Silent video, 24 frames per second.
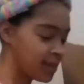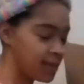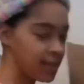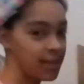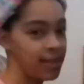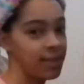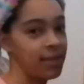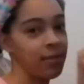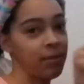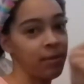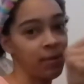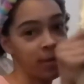
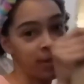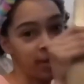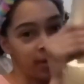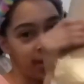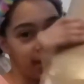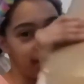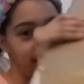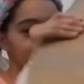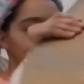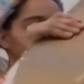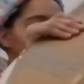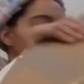So this
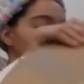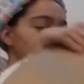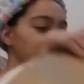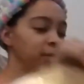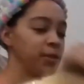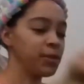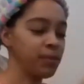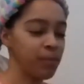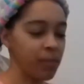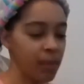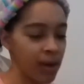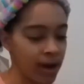is the
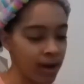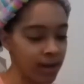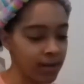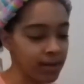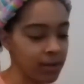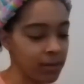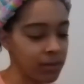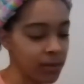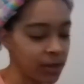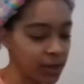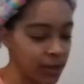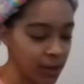first box
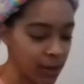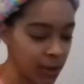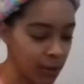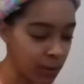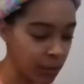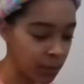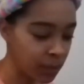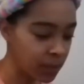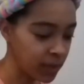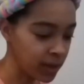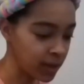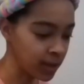that we're going to
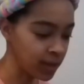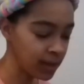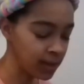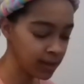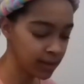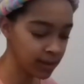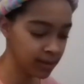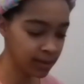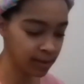open.